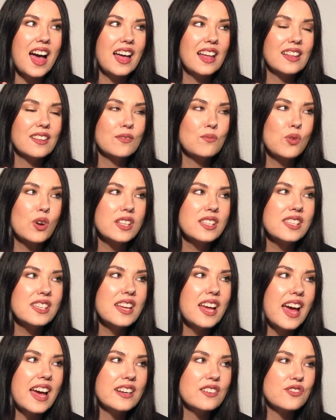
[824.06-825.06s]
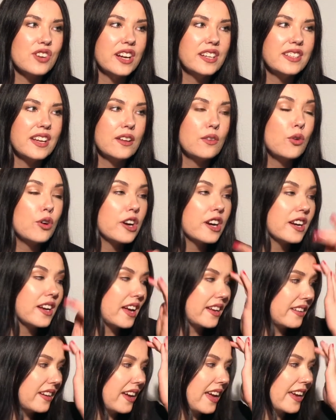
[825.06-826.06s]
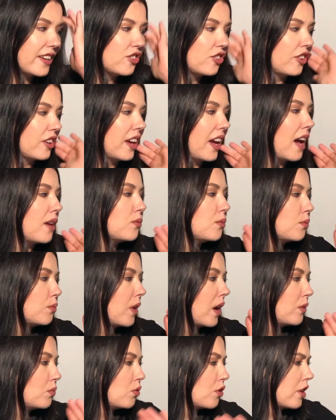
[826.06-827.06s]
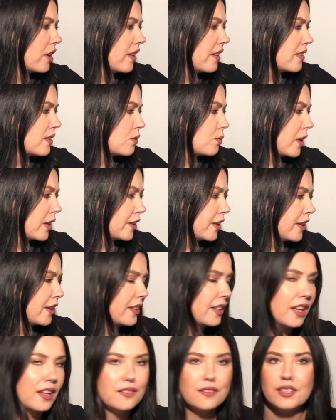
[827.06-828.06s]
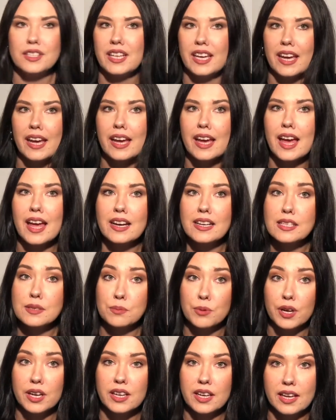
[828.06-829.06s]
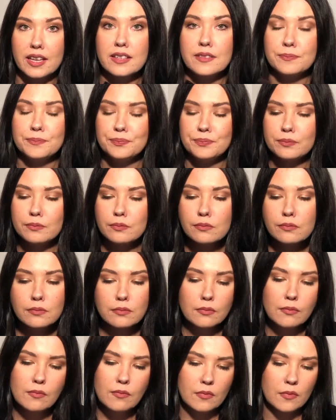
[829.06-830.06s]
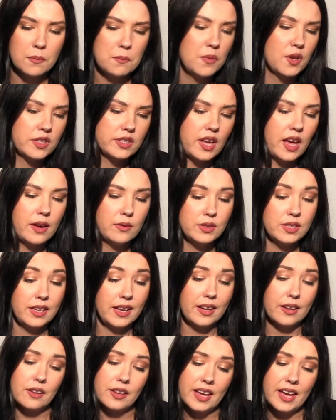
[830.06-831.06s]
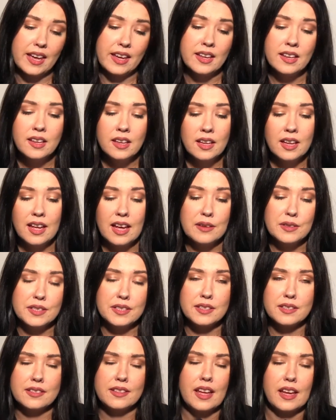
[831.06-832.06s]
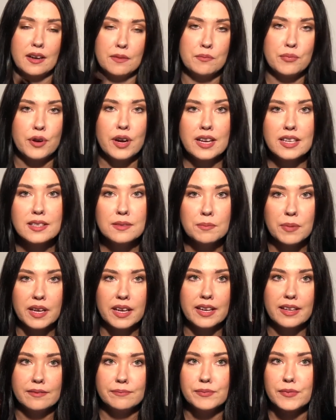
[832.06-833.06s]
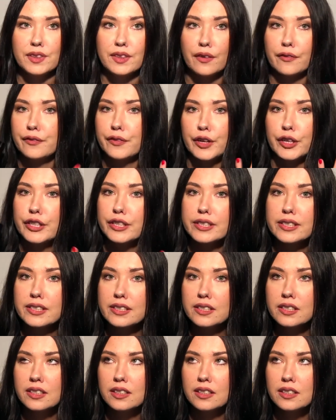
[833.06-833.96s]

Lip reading: Once it had dried down, or actually I wore this sweater the other day and I sprayed it because I was like, okay, I wasn't that impressed by the first